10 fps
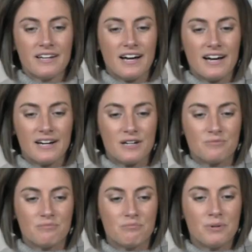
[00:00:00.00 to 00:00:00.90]

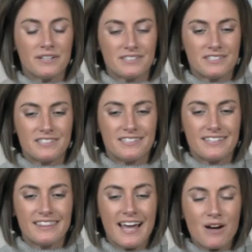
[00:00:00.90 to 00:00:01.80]
But
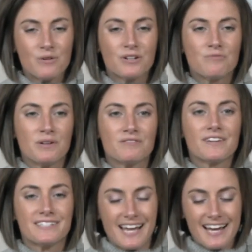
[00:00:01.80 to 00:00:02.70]
that would have been
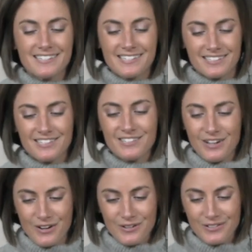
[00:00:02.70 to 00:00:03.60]
fantastic to
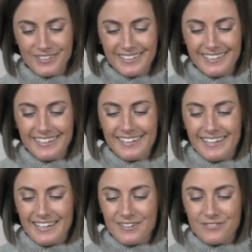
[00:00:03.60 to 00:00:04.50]
know
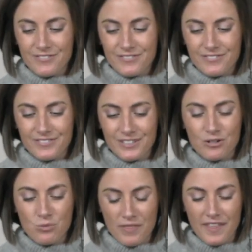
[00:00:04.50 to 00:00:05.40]
if, you
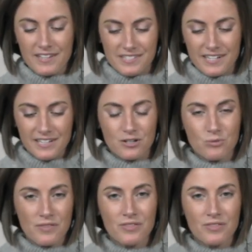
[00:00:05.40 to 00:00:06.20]
know, what they studied or what